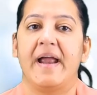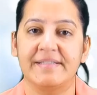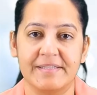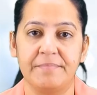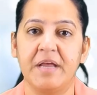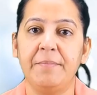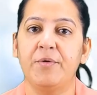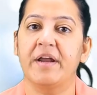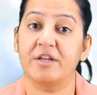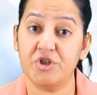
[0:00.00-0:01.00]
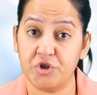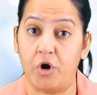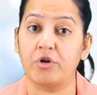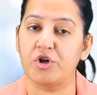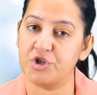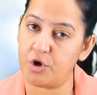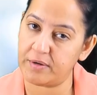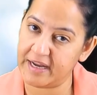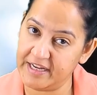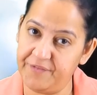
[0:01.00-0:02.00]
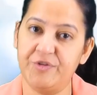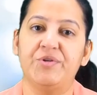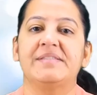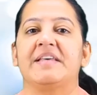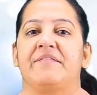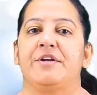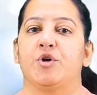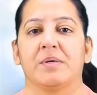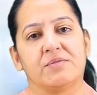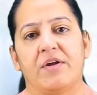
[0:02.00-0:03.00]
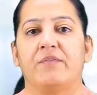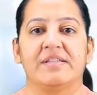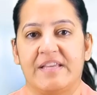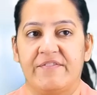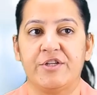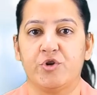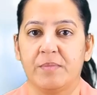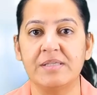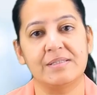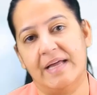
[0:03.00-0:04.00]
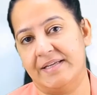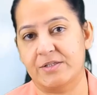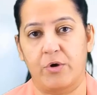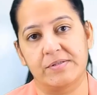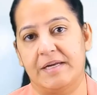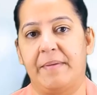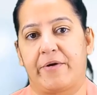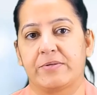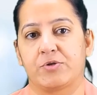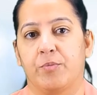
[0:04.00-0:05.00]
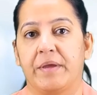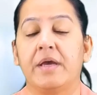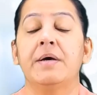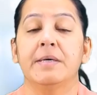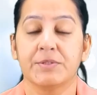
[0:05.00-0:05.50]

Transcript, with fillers: and sometimes you get a short question on individual seven tumors one of the seven tumors that is gross and microscopy